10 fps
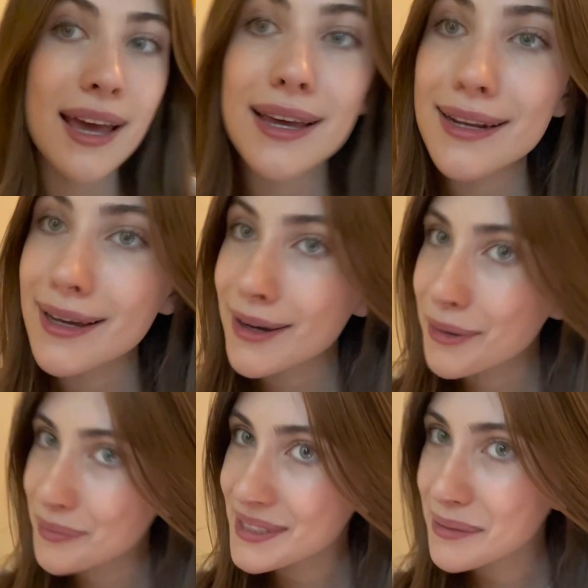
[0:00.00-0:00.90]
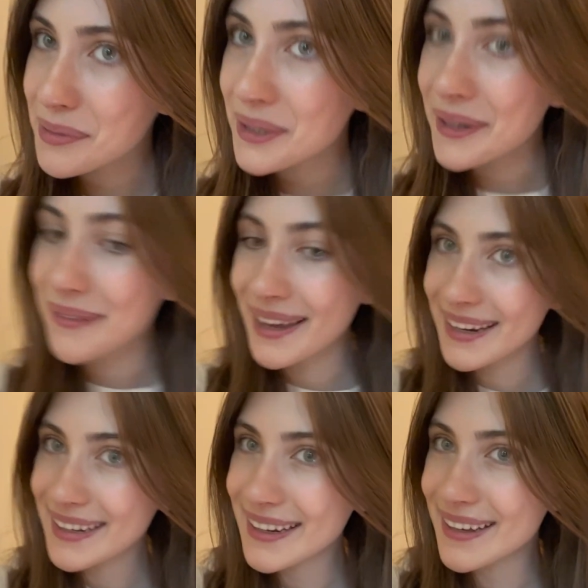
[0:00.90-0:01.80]
and comment down below
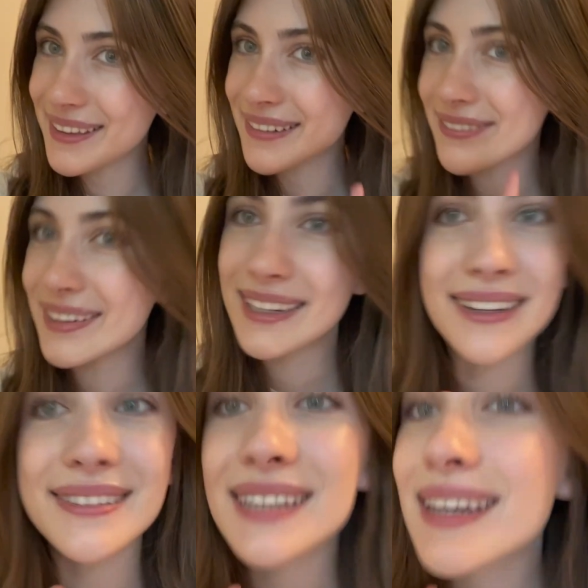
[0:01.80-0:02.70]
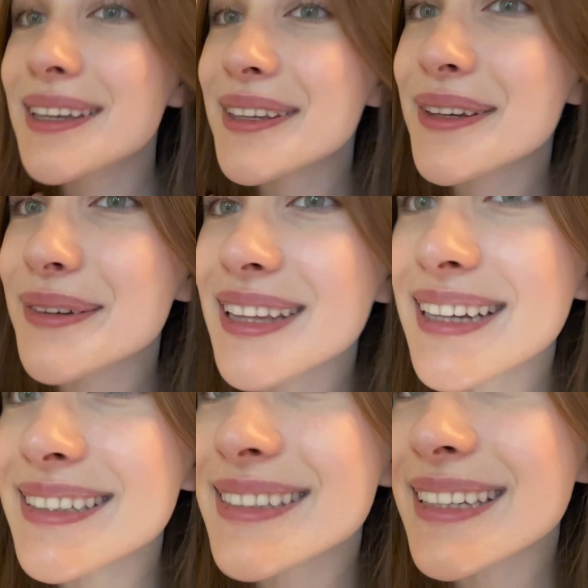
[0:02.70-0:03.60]
any other videos you would
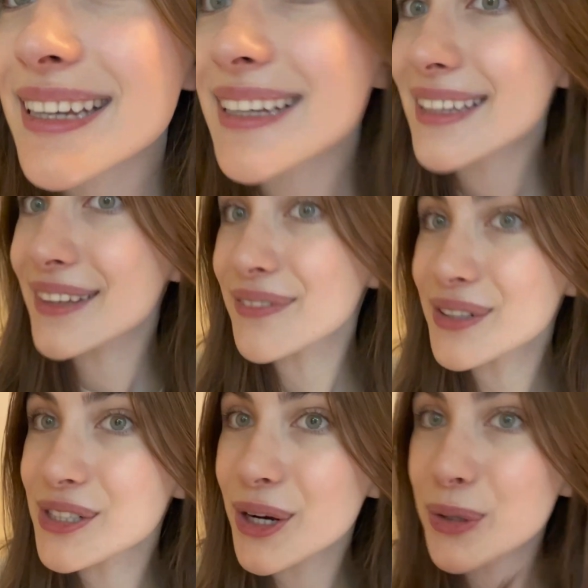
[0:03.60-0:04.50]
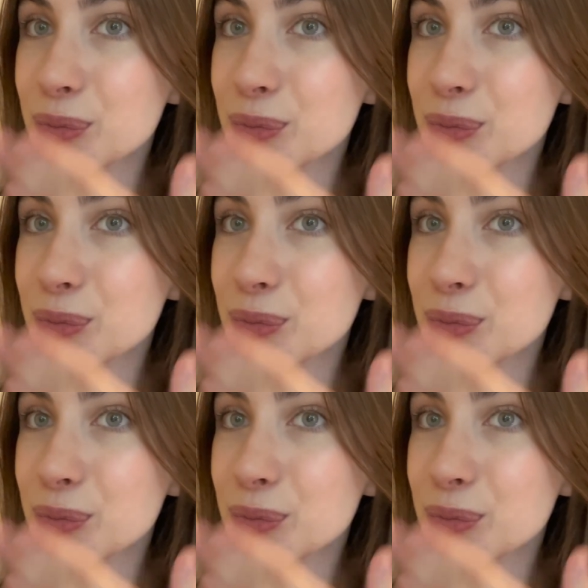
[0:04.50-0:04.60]
like to see in the future.